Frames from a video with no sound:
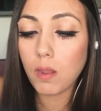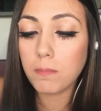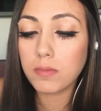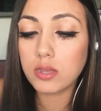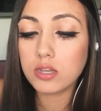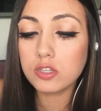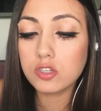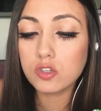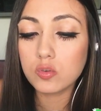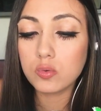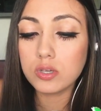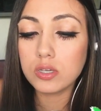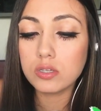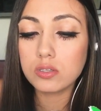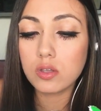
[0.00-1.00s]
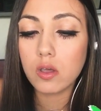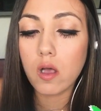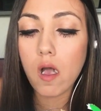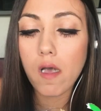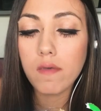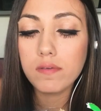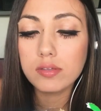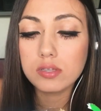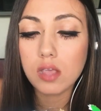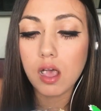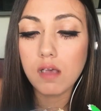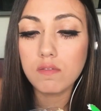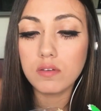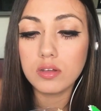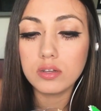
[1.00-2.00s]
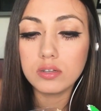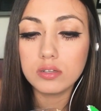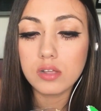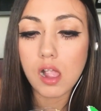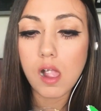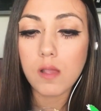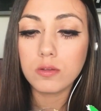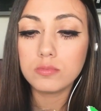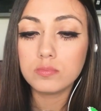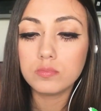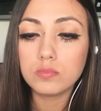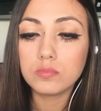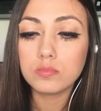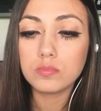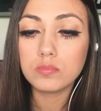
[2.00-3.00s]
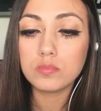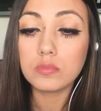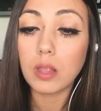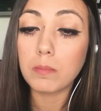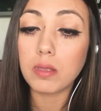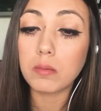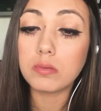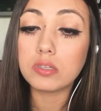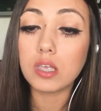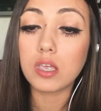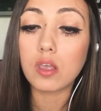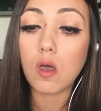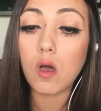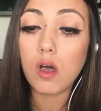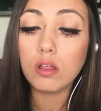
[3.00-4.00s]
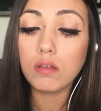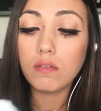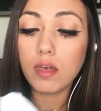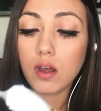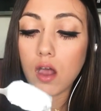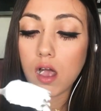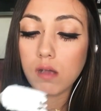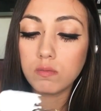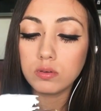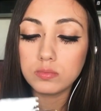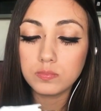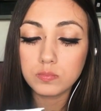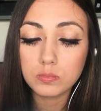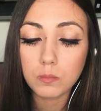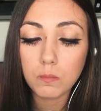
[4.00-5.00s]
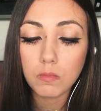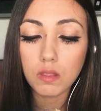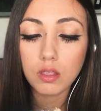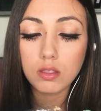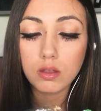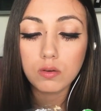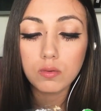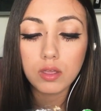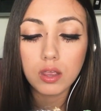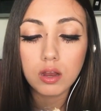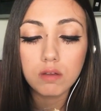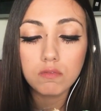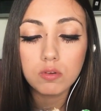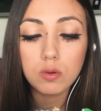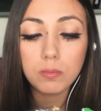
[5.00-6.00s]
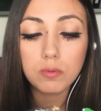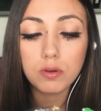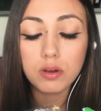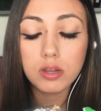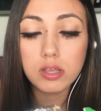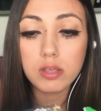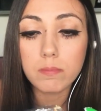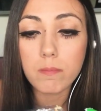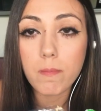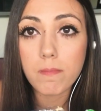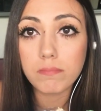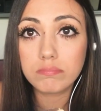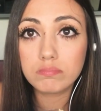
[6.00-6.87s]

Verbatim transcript: I'm gonna squeeze all of this off. I mean, I'm gonna take all of that off. I don't care if whipped cream.